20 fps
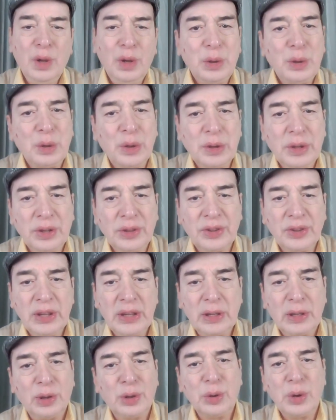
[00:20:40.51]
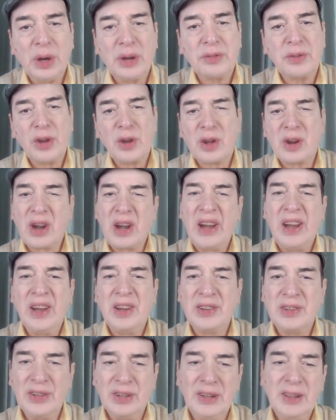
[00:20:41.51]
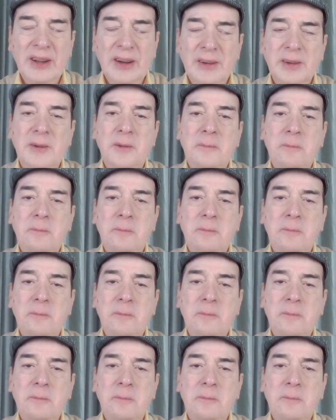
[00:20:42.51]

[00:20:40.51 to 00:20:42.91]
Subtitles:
all these things, you have your rights, all that.